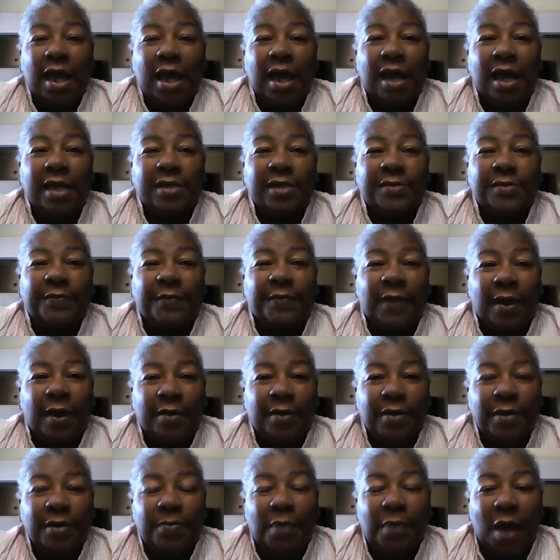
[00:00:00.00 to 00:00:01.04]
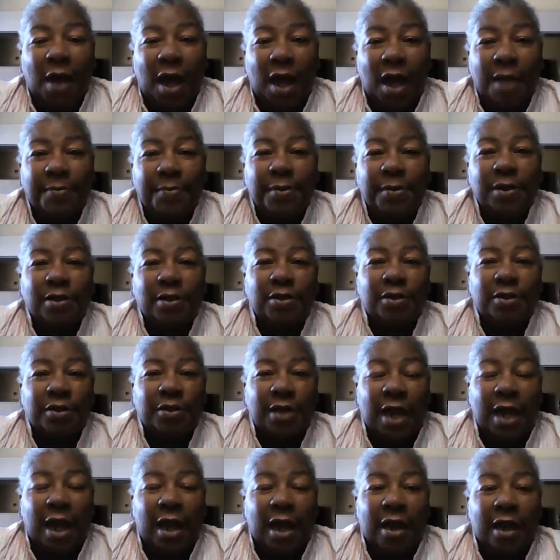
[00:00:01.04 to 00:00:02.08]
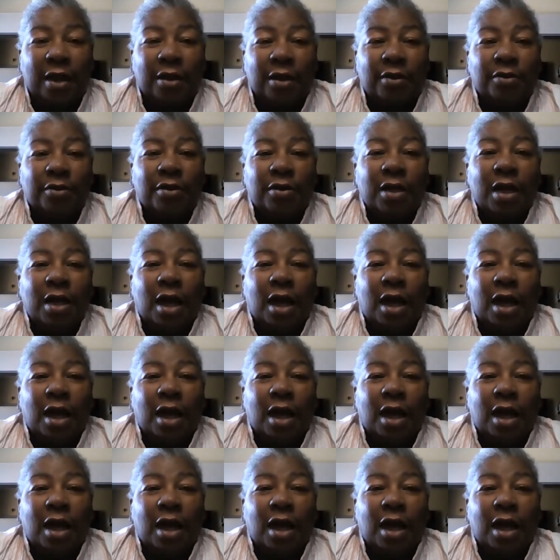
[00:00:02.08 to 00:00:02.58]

It's very popular now